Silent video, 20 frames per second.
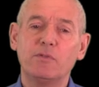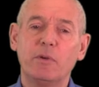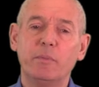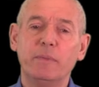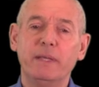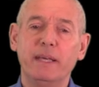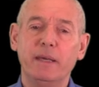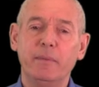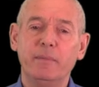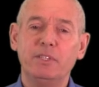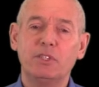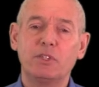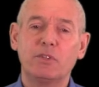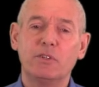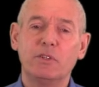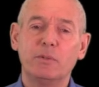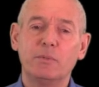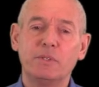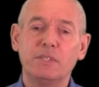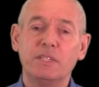from the image
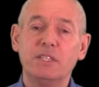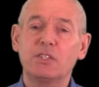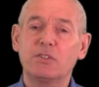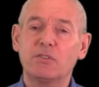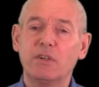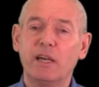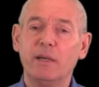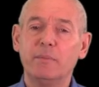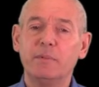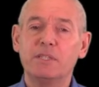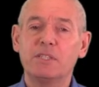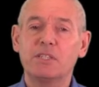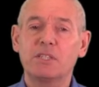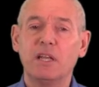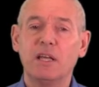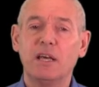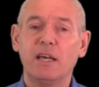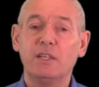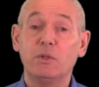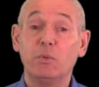groups described a
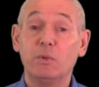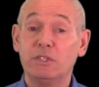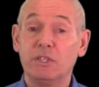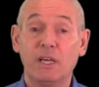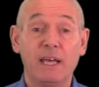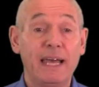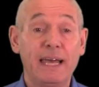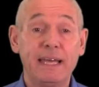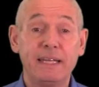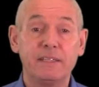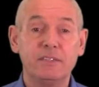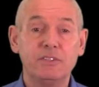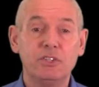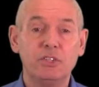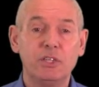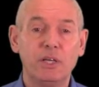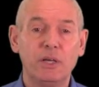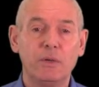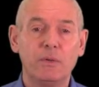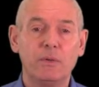slide which I hadn't
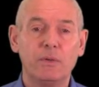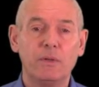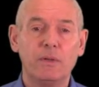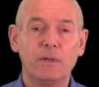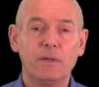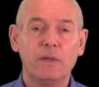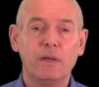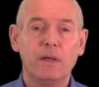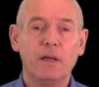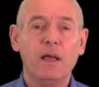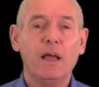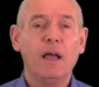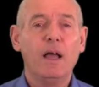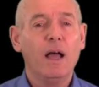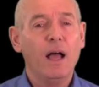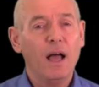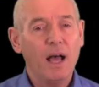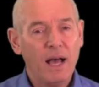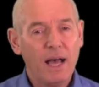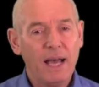shown.
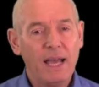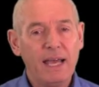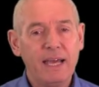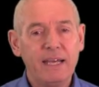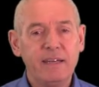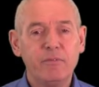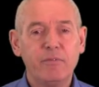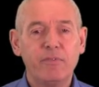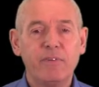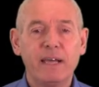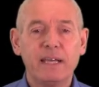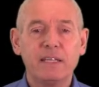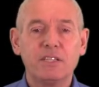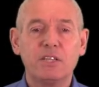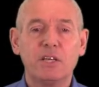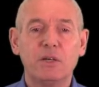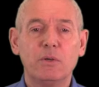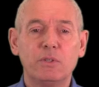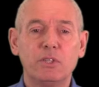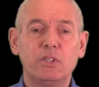I had in fact
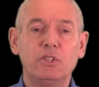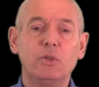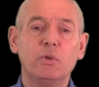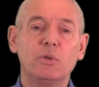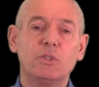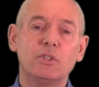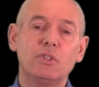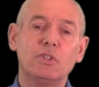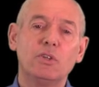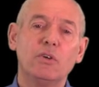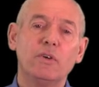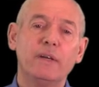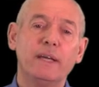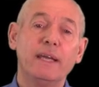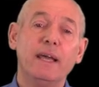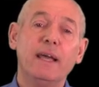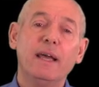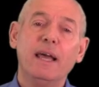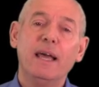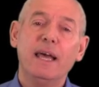told a short
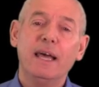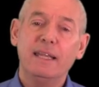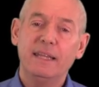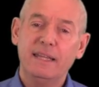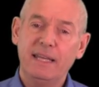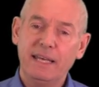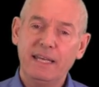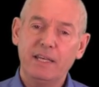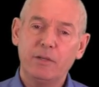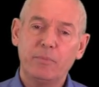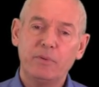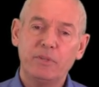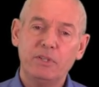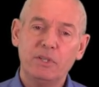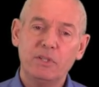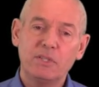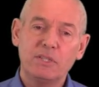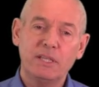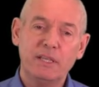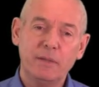story and they had
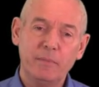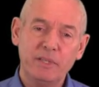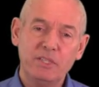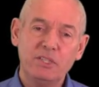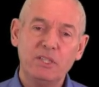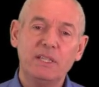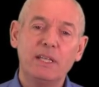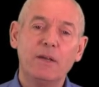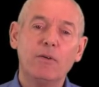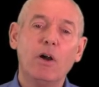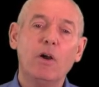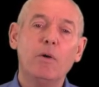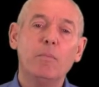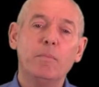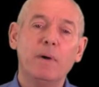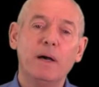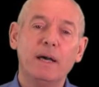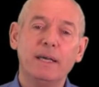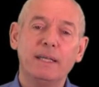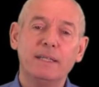produced an image in their
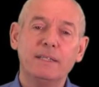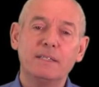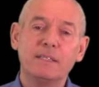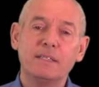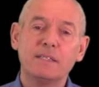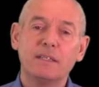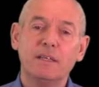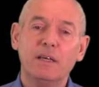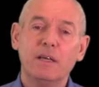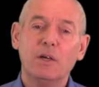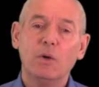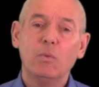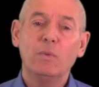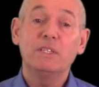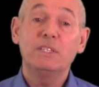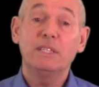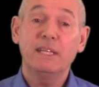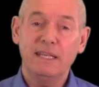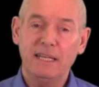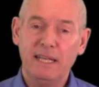own minds,
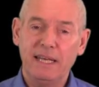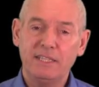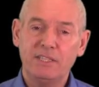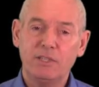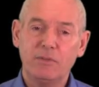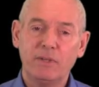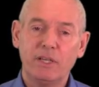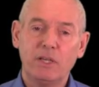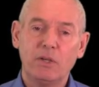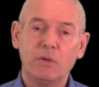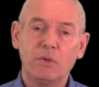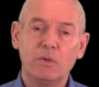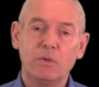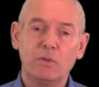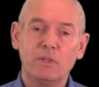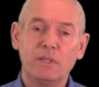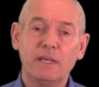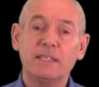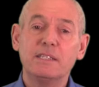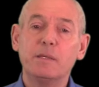which they later
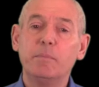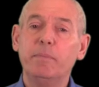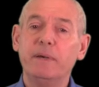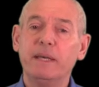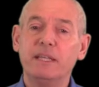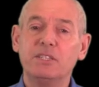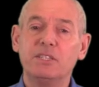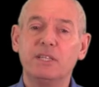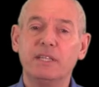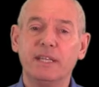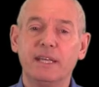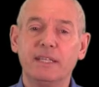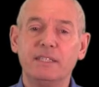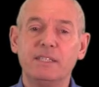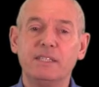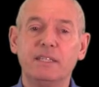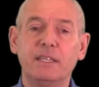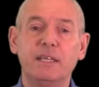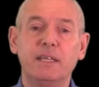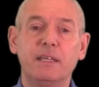recalled as a picture they'd
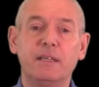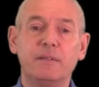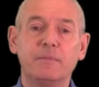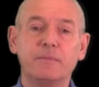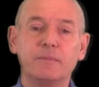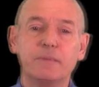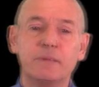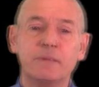seen.